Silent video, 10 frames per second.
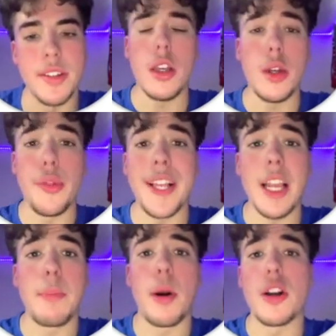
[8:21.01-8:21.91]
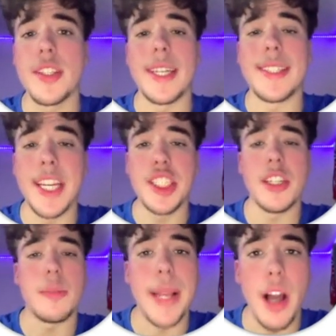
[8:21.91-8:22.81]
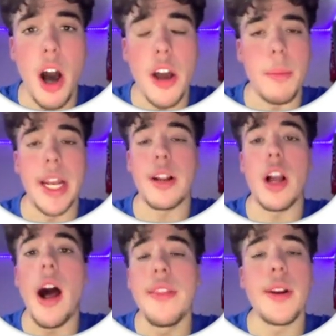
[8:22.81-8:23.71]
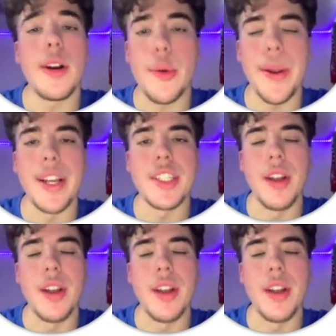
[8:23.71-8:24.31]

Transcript: Things like personalization is being automated, content creation,